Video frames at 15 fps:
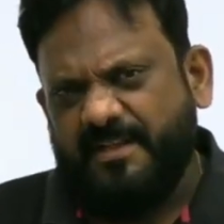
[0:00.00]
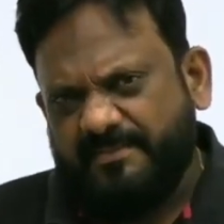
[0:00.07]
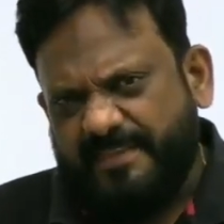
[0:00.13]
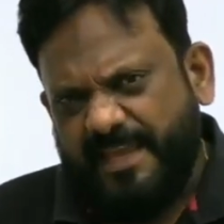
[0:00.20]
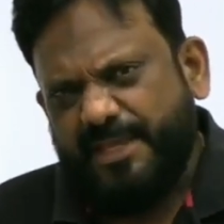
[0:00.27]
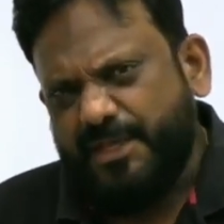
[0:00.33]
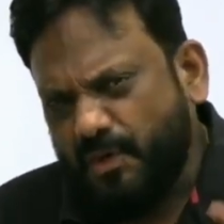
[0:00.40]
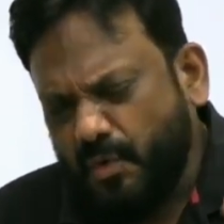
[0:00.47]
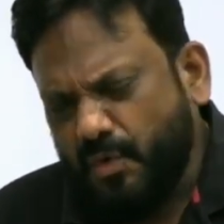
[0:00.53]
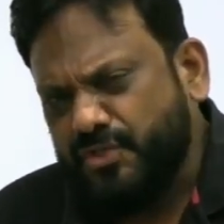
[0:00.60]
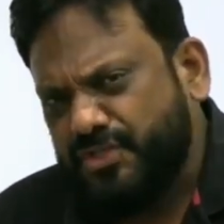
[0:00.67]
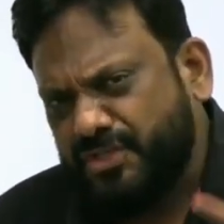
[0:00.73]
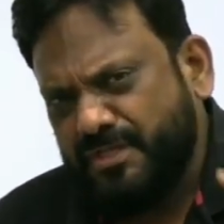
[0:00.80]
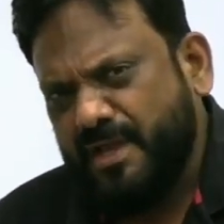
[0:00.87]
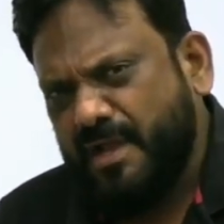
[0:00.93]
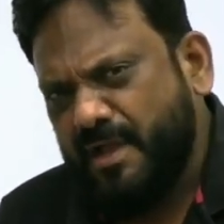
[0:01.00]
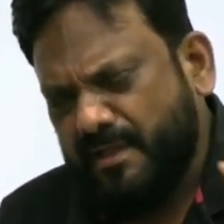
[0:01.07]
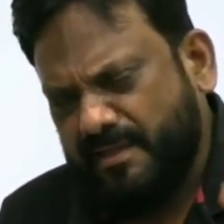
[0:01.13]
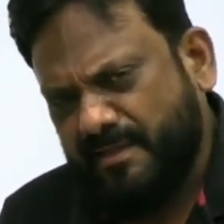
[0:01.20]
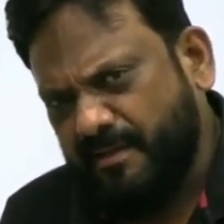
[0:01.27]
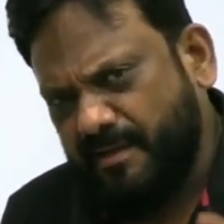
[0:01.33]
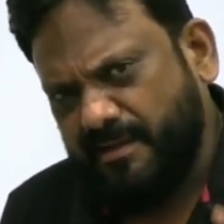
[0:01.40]
They use
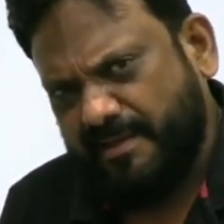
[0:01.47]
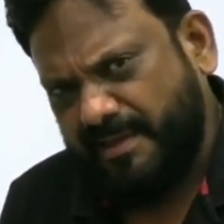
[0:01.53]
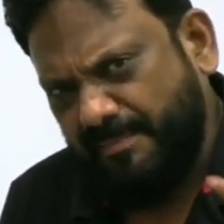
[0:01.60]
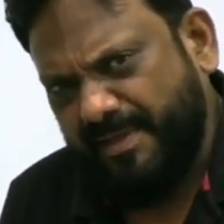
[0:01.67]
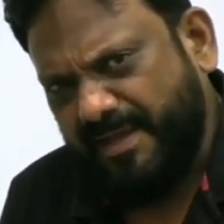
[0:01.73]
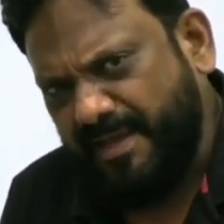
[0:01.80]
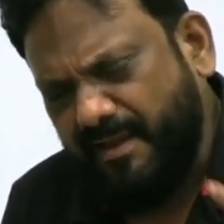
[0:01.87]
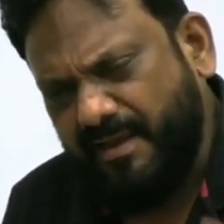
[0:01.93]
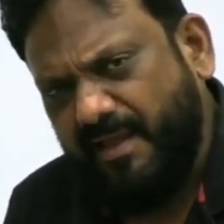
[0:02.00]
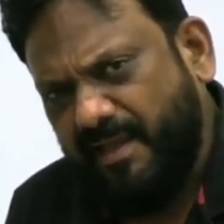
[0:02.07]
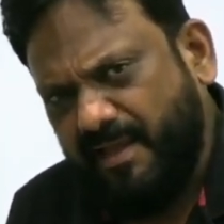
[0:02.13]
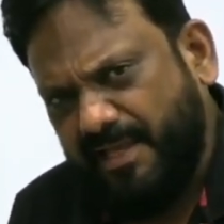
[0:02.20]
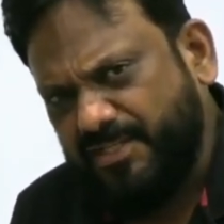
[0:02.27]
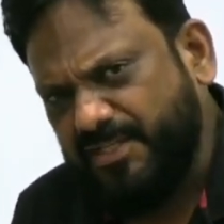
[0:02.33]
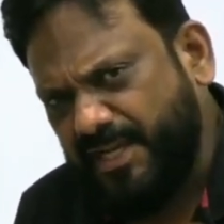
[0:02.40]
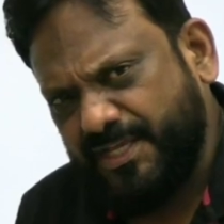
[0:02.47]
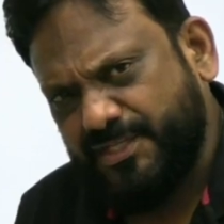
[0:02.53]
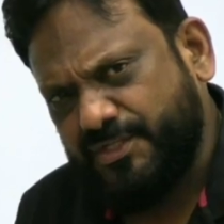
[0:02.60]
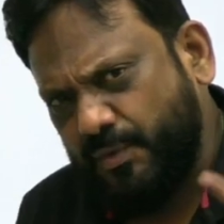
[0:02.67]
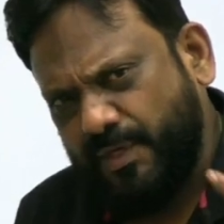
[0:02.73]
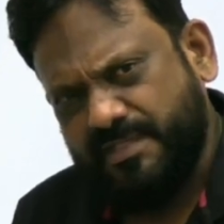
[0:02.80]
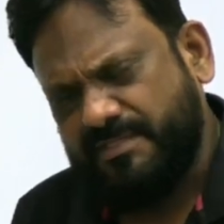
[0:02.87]
chemical engineering
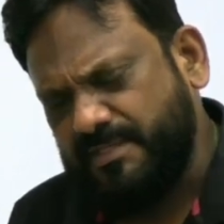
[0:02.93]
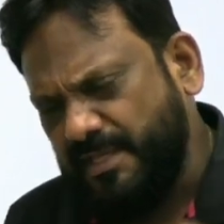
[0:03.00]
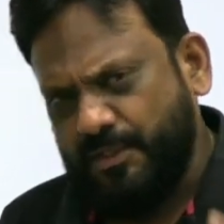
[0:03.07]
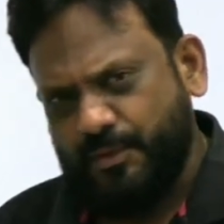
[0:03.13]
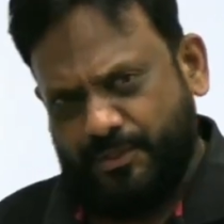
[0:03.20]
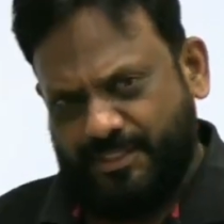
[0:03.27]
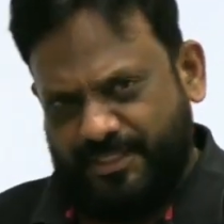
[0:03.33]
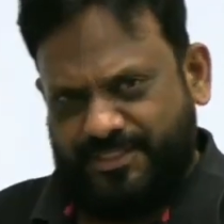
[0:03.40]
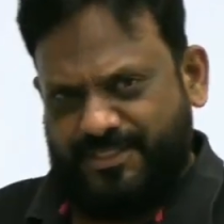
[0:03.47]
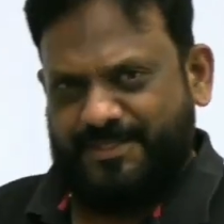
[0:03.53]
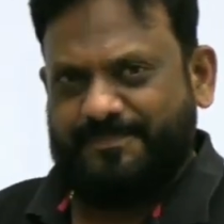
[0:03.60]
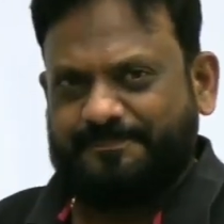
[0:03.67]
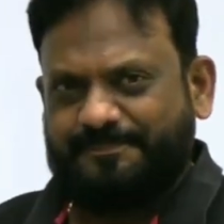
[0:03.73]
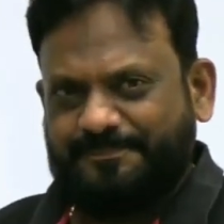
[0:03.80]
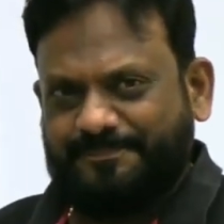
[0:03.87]
students, they use this.